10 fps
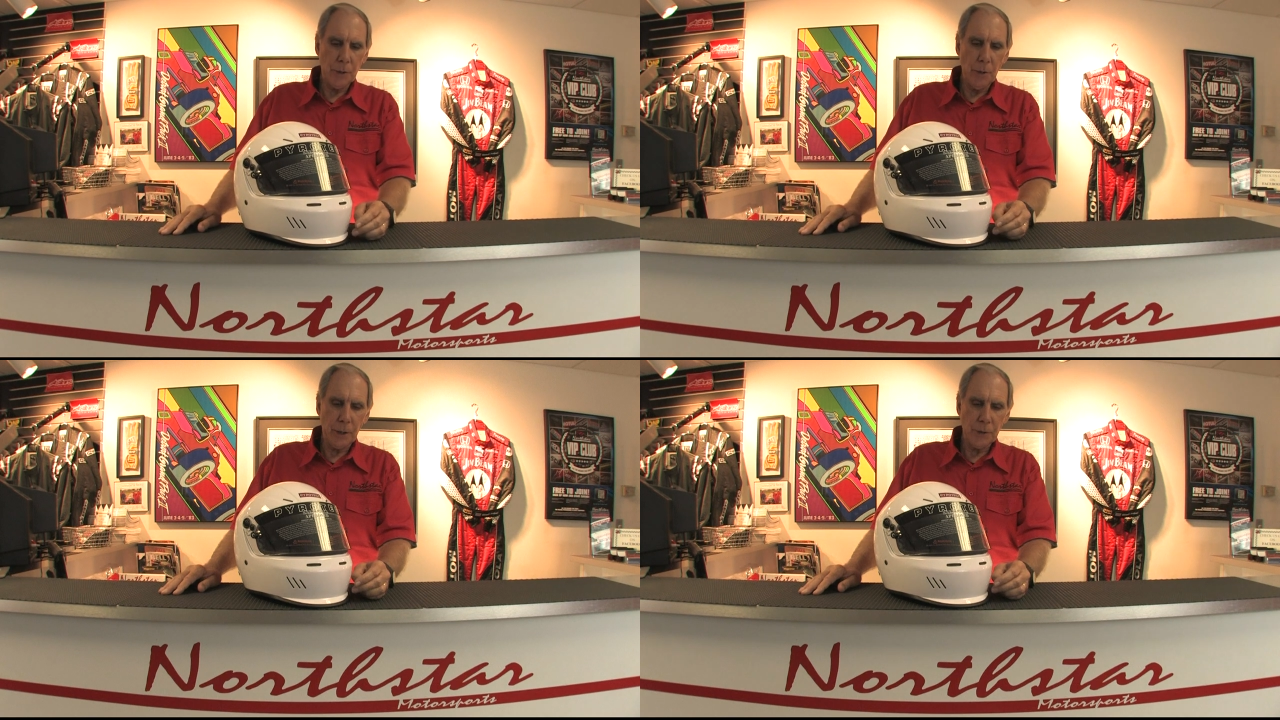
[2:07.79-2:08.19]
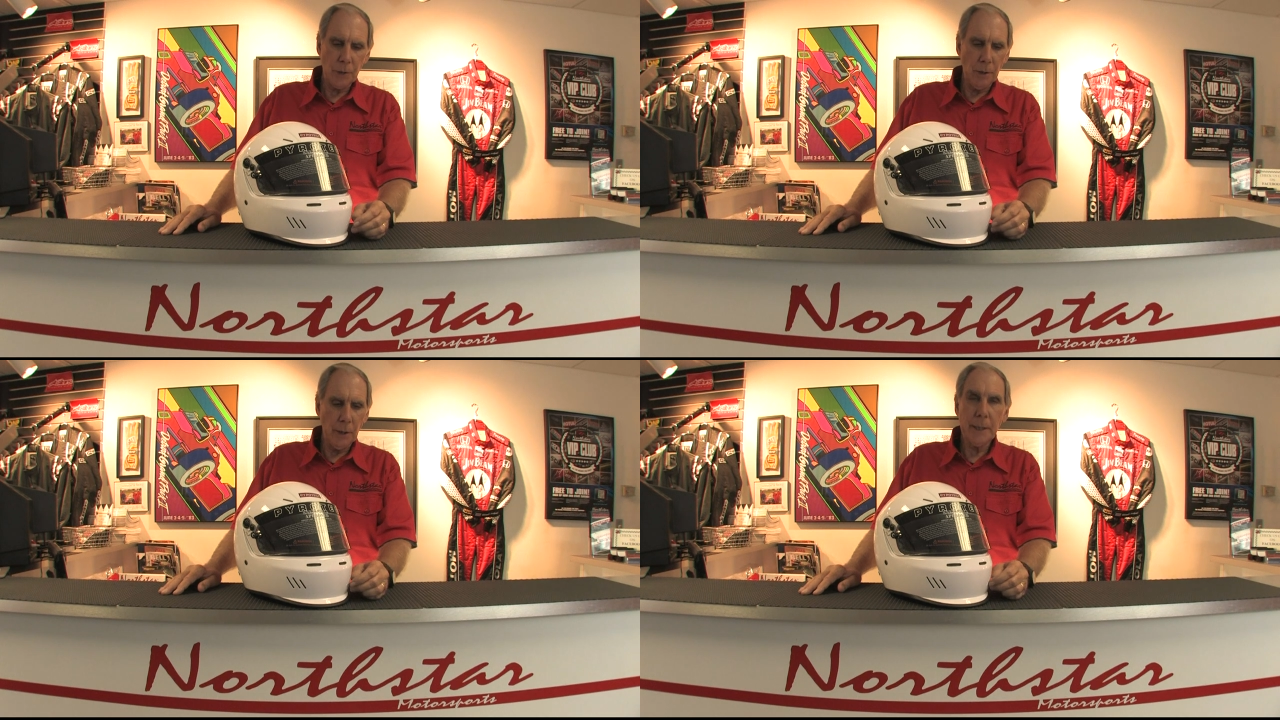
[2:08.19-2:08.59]
you could
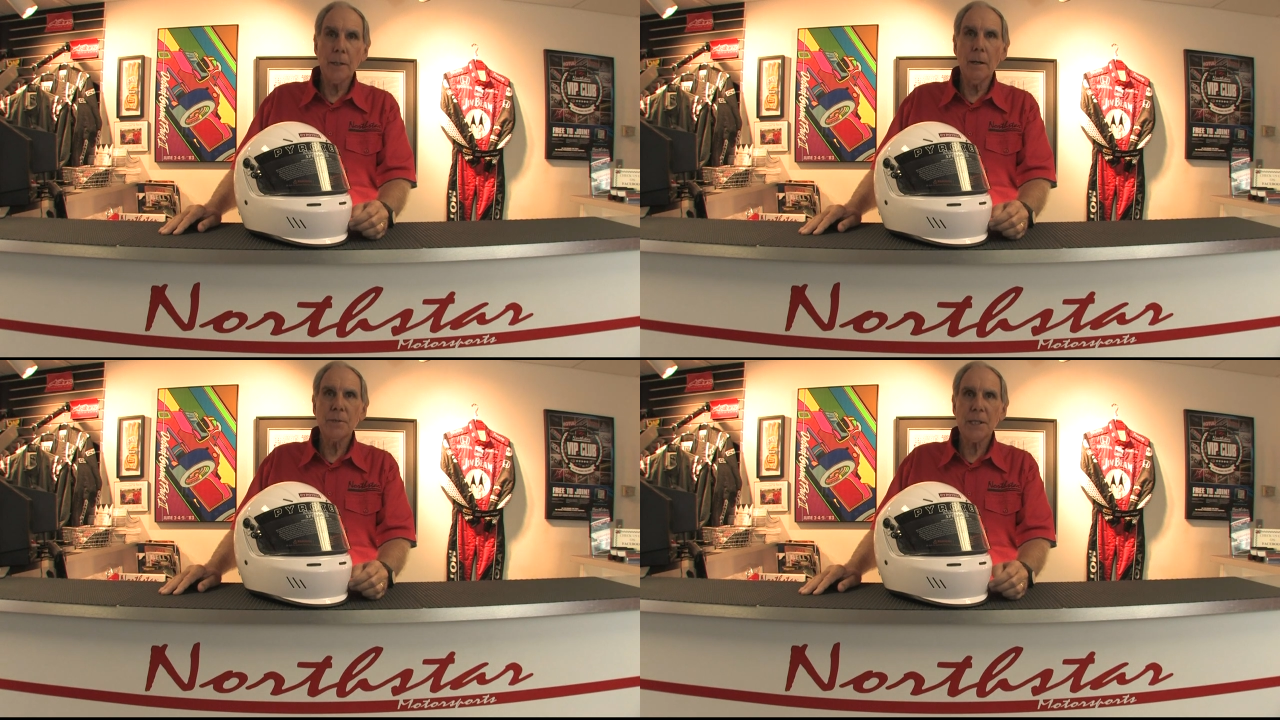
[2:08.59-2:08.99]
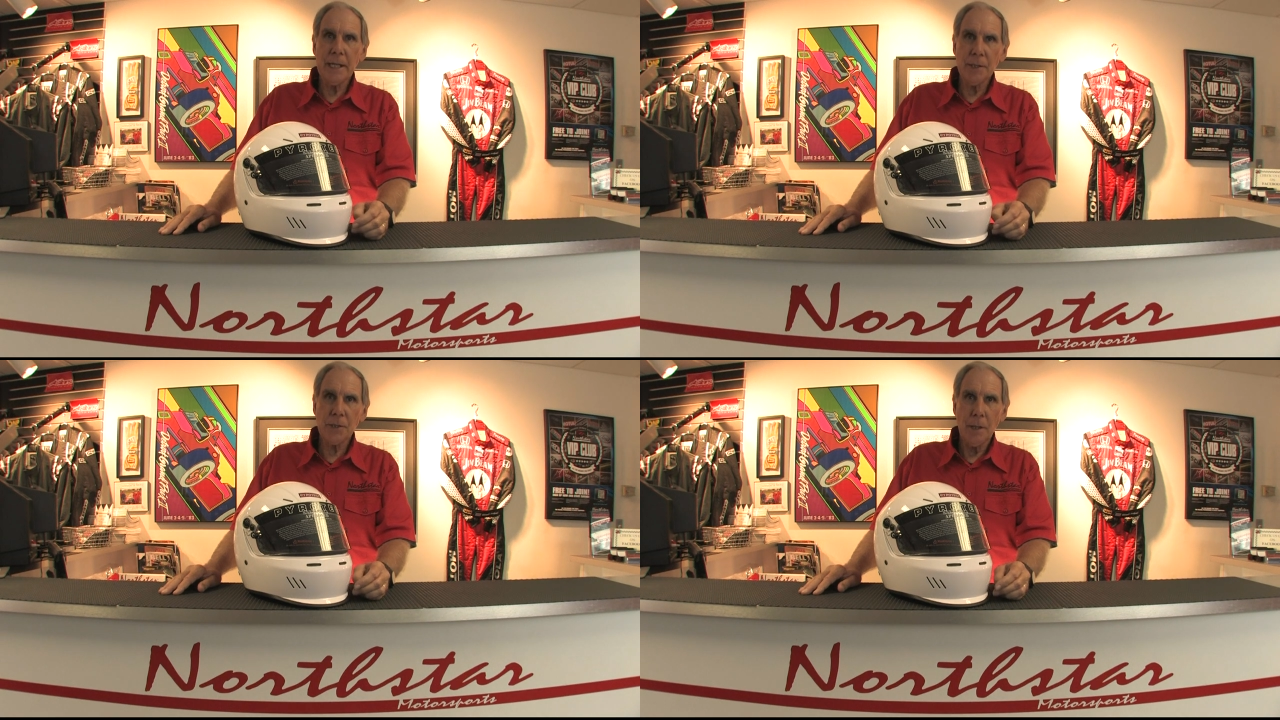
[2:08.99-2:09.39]
certainly come
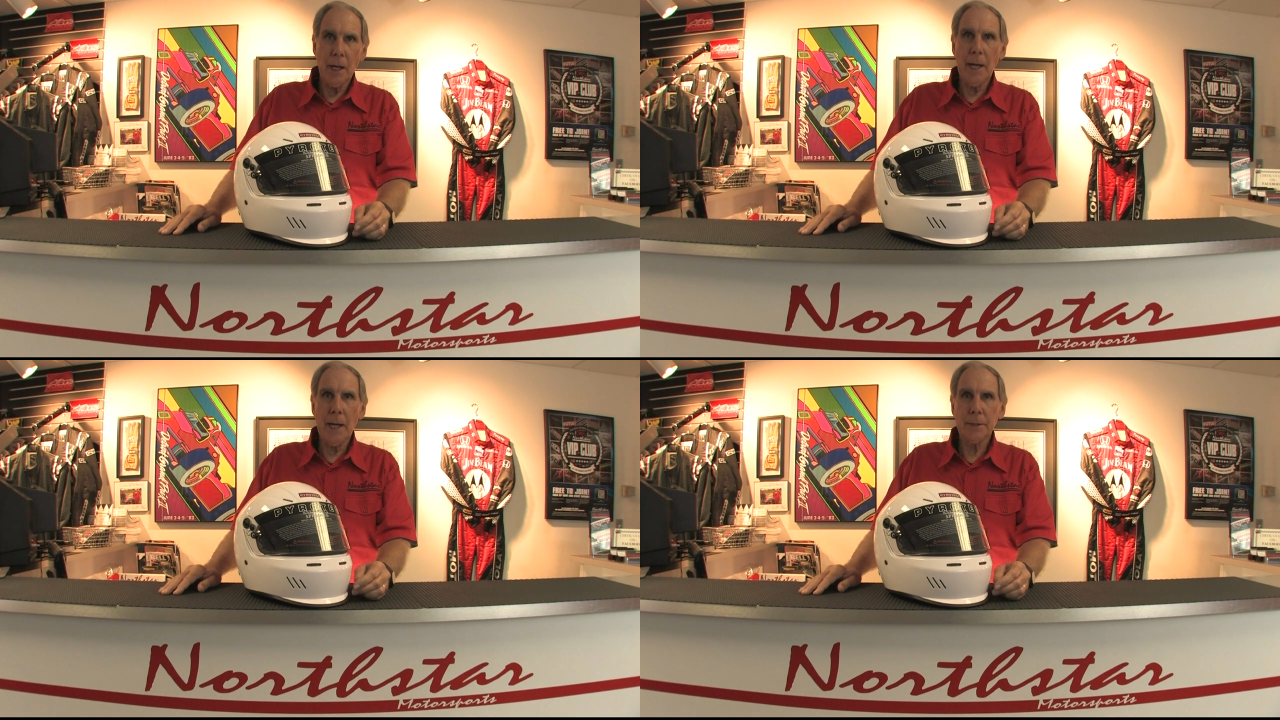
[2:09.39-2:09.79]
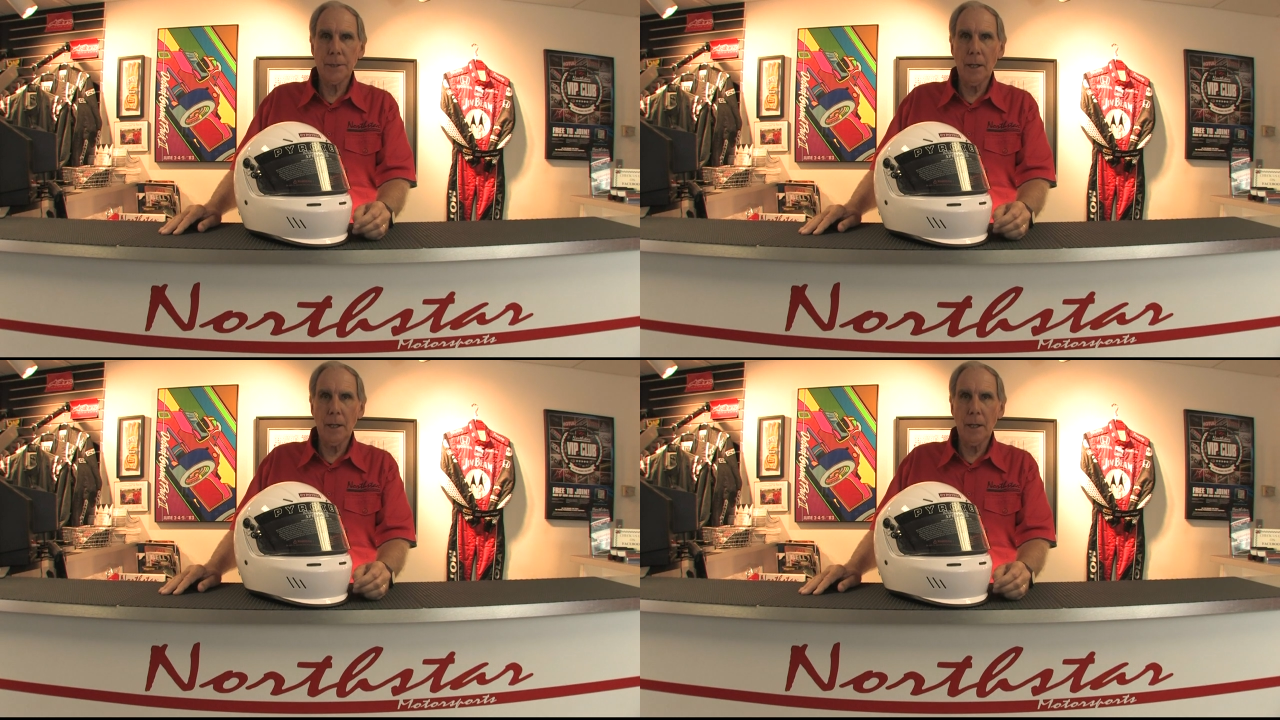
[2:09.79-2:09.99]
see us at